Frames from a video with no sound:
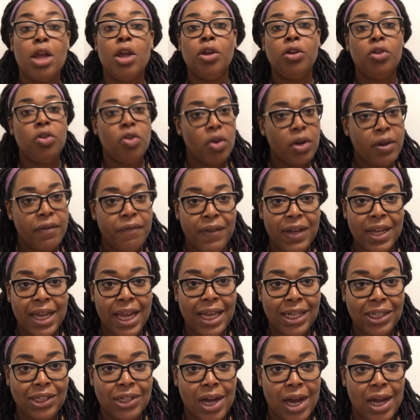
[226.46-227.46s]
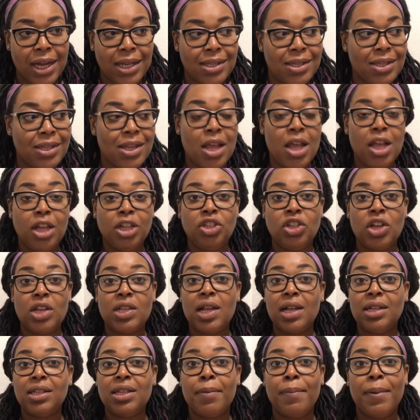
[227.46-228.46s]
notifications,
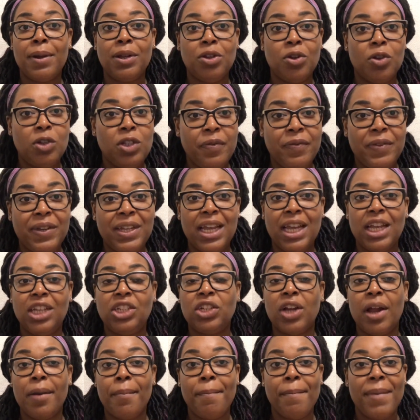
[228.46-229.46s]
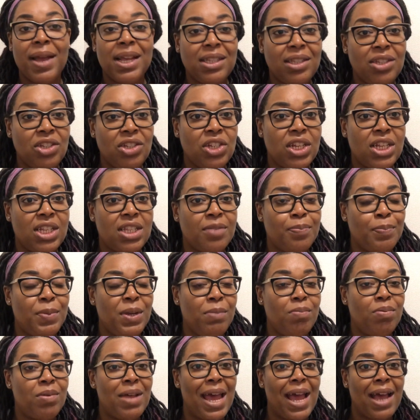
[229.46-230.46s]
just on top of notification messages,
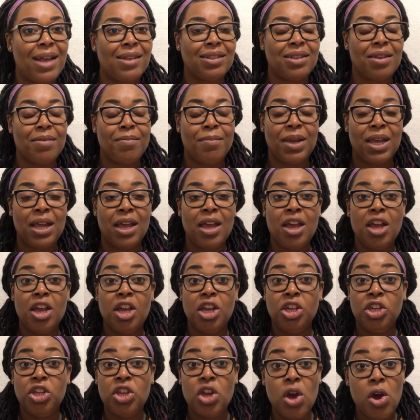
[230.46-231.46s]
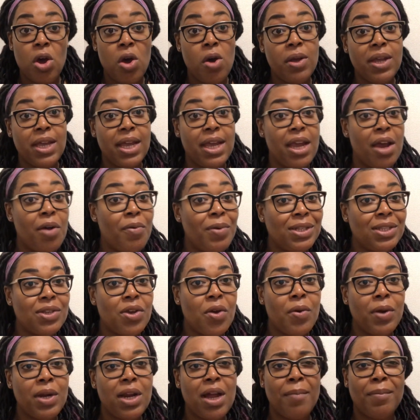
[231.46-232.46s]
people asking me, yo, you hear what's
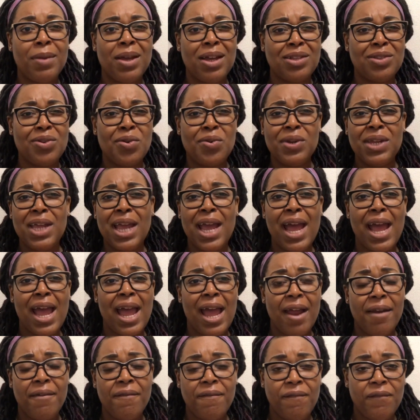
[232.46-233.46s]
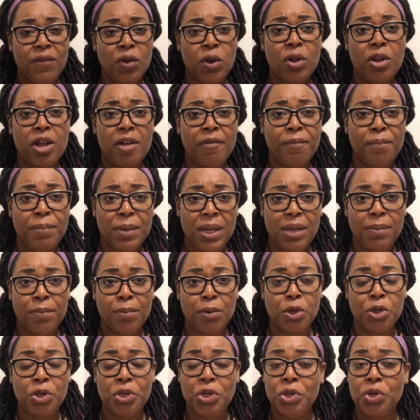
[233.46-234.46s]
going on? Because only a handful of
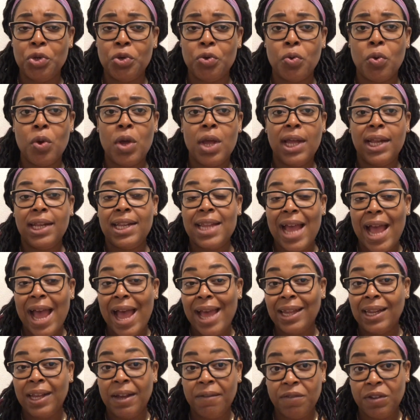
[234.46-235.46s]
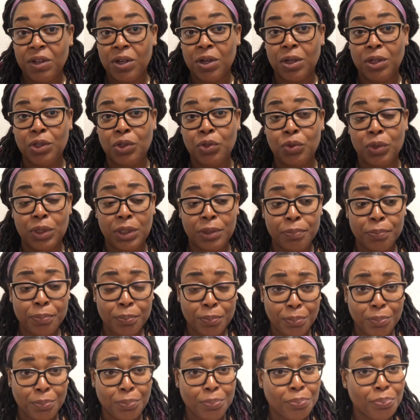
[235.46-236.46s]
people knew that I left the country.
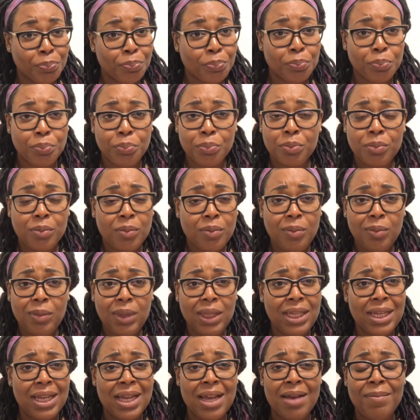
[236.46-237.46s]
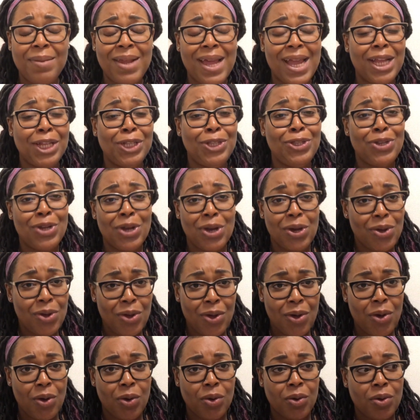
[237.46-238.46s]
I'm like,
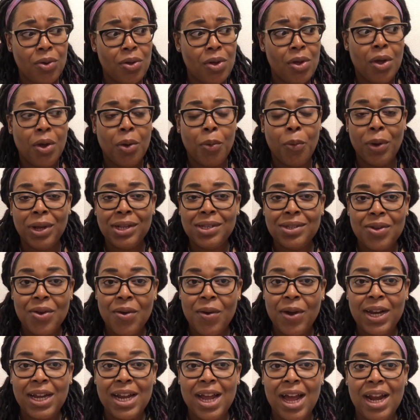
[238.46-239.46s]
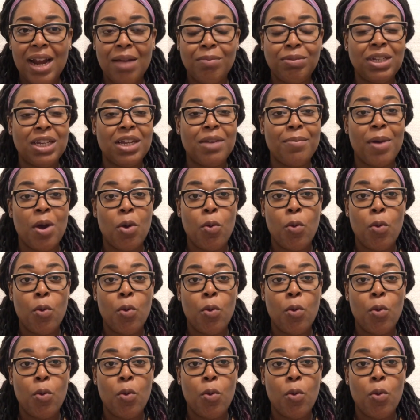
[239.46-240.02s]
no, what's going on? I'm checking my